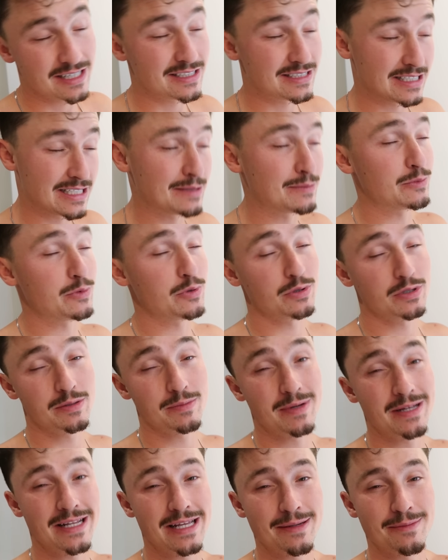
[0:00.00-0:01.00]
As I am going to
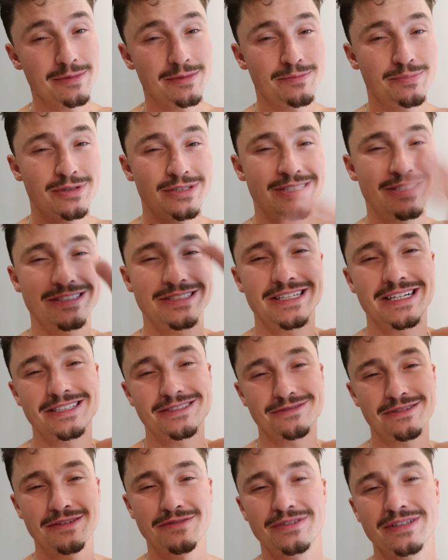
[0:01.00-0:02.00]
bed, I appreciate you
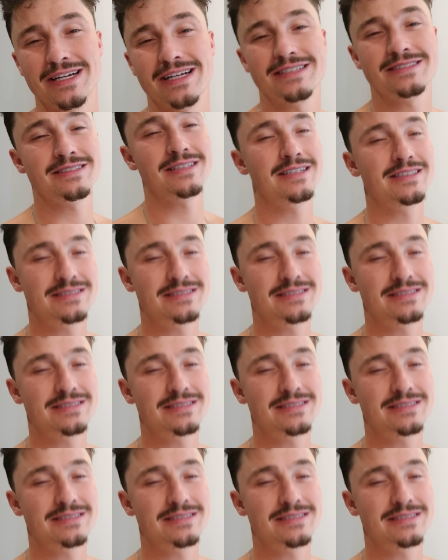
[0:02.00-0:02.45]
guys. I love you guys.